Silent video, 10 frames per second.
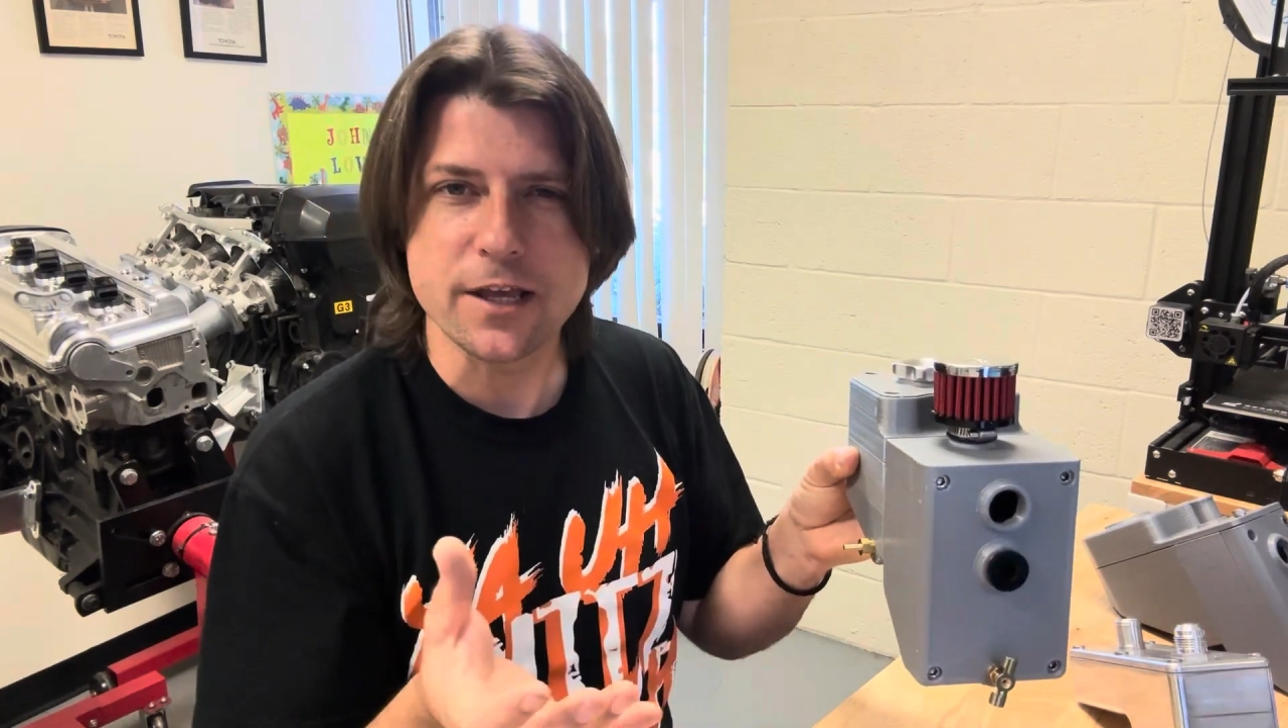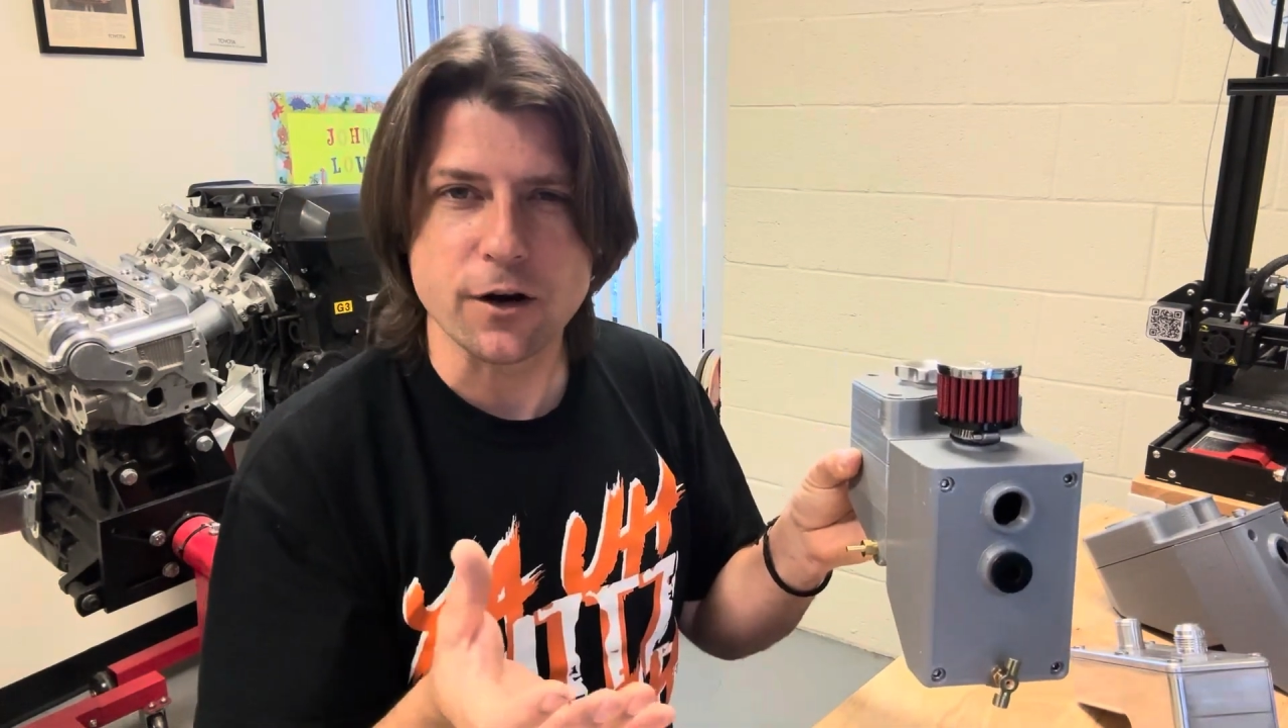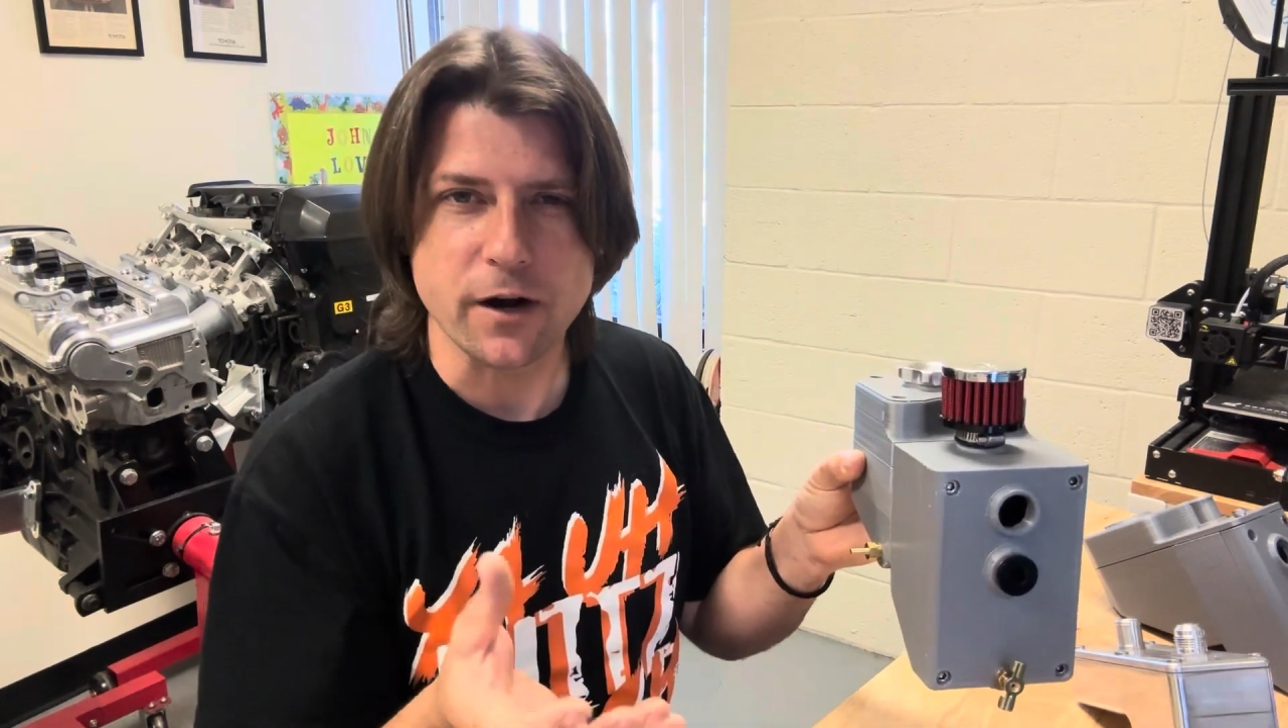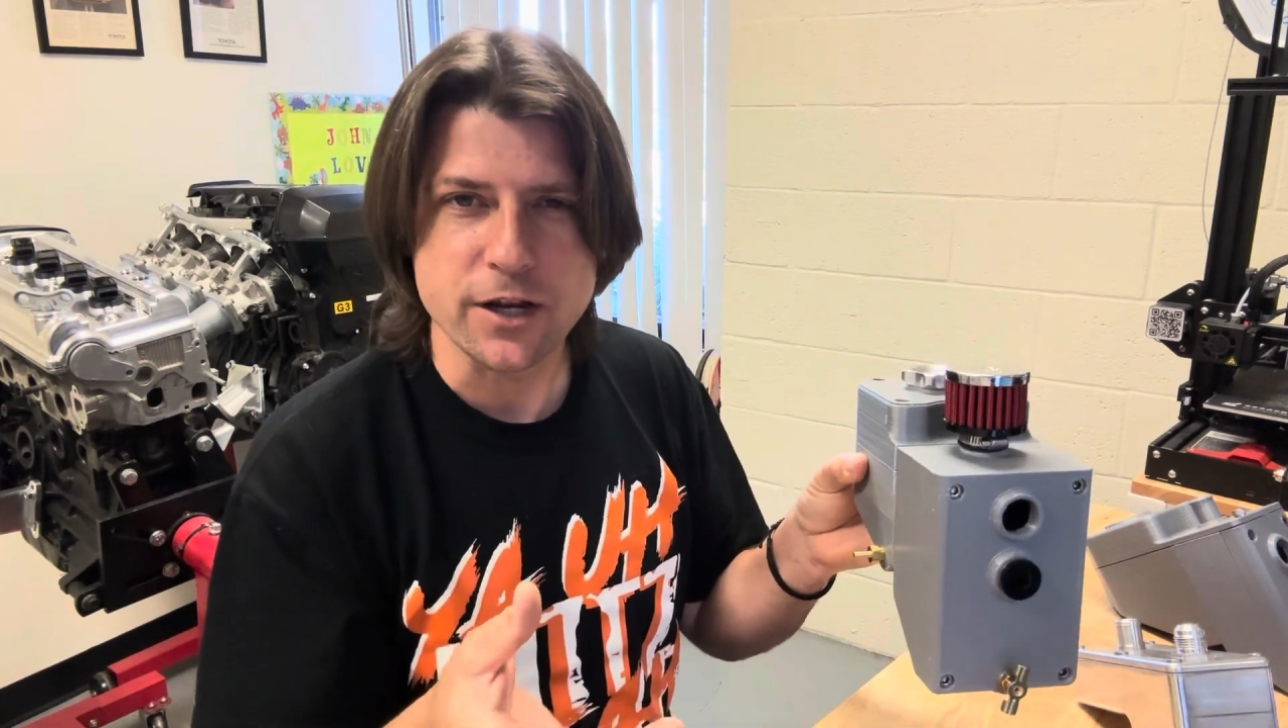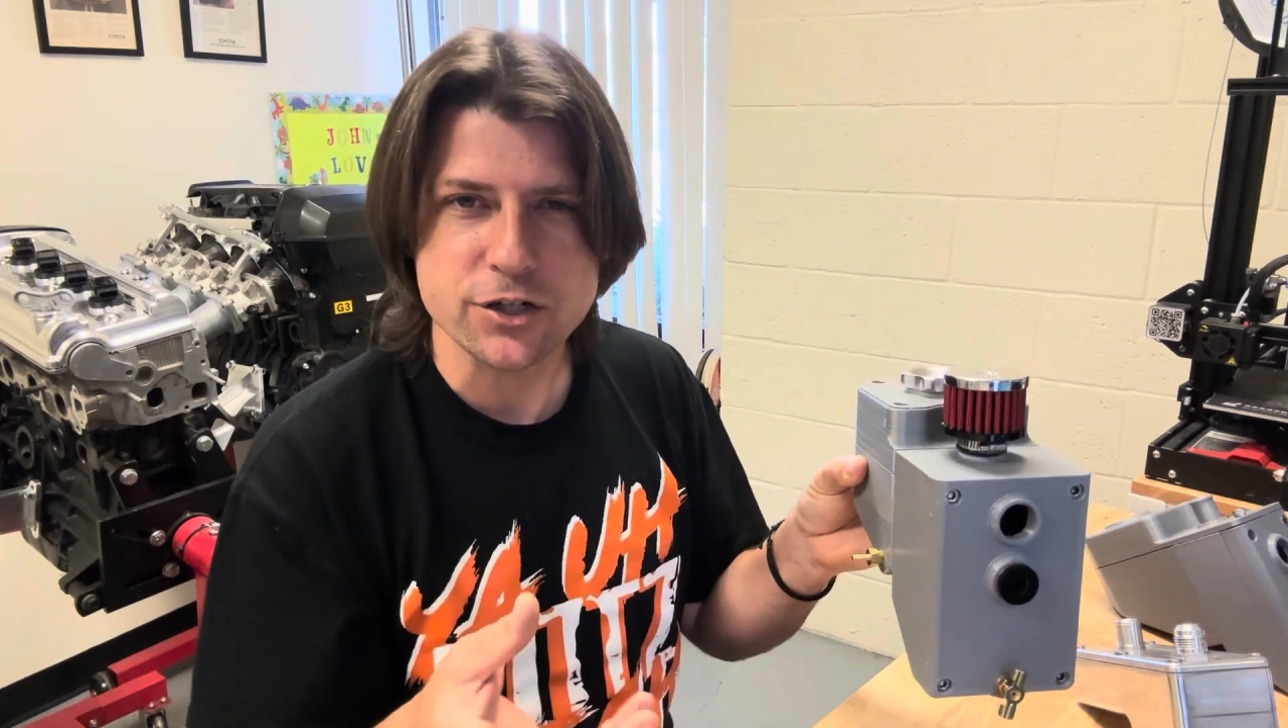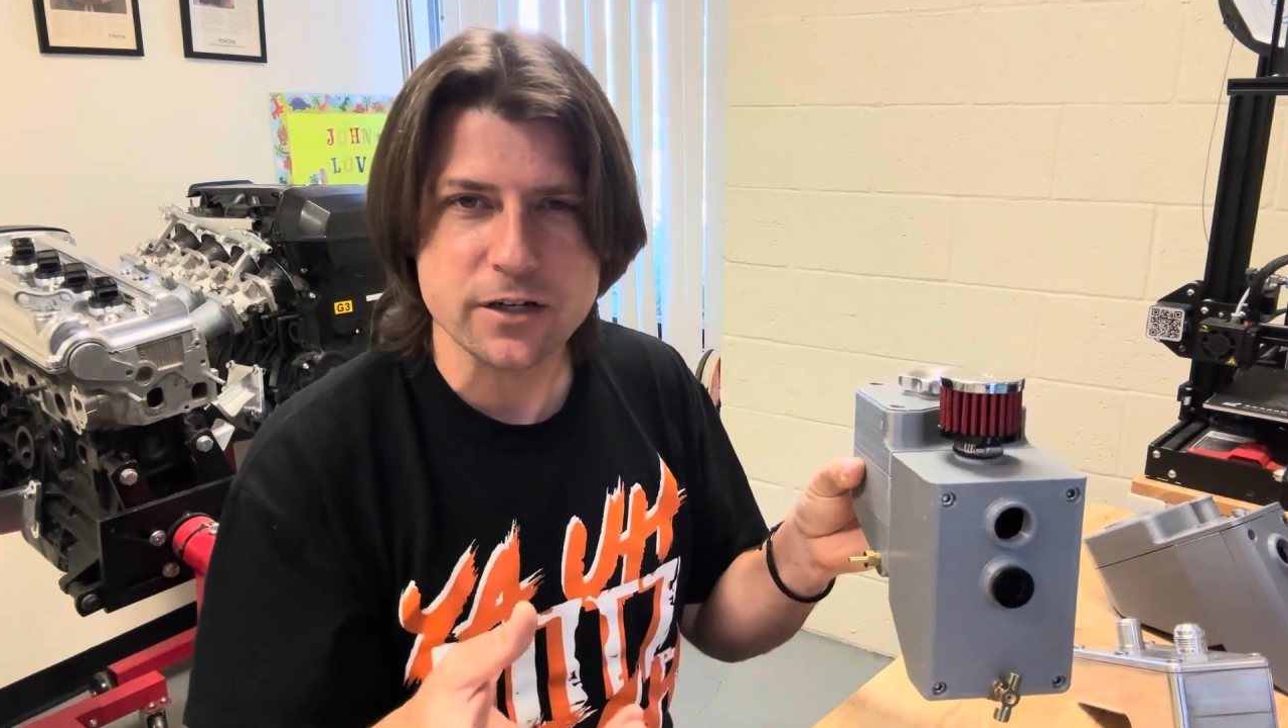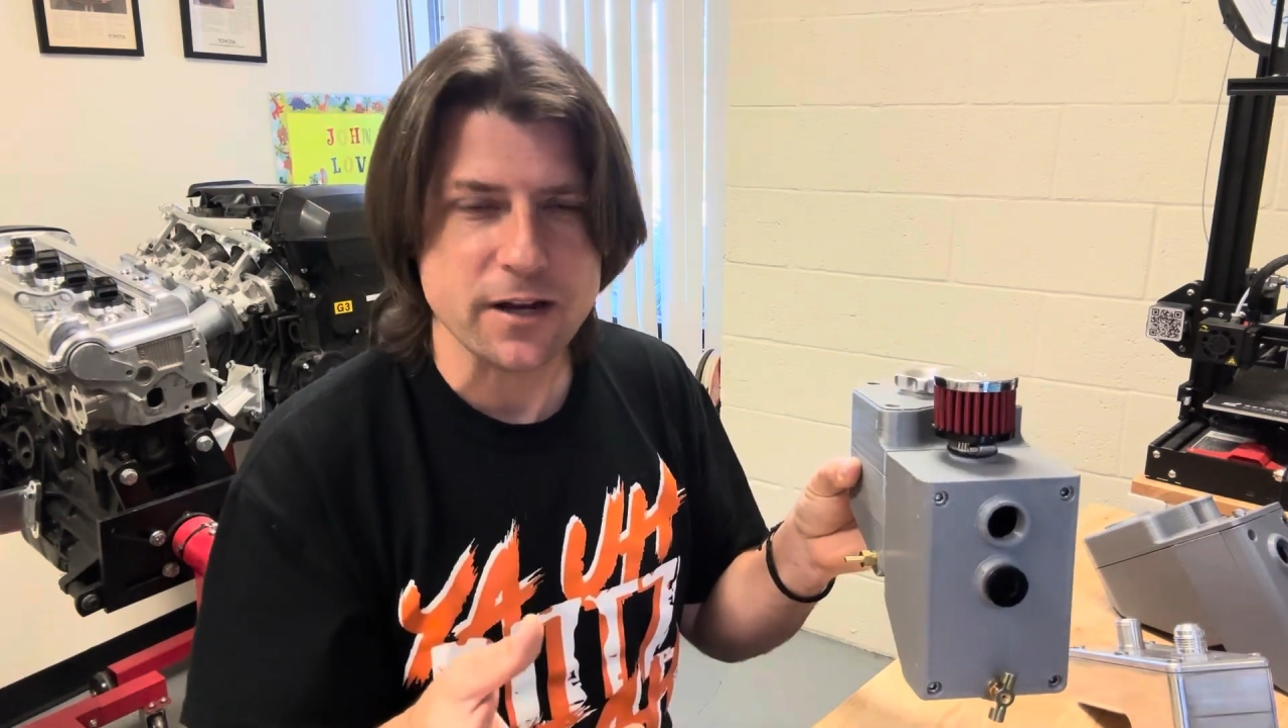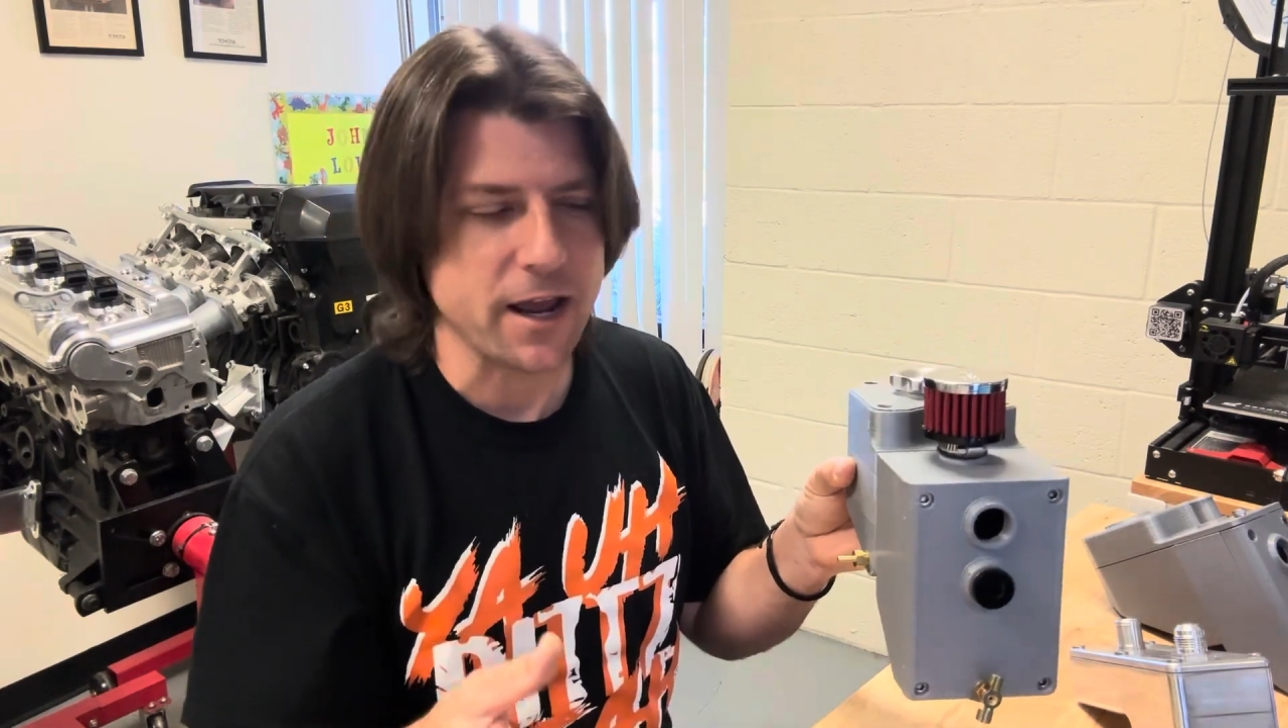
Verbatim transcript: your engine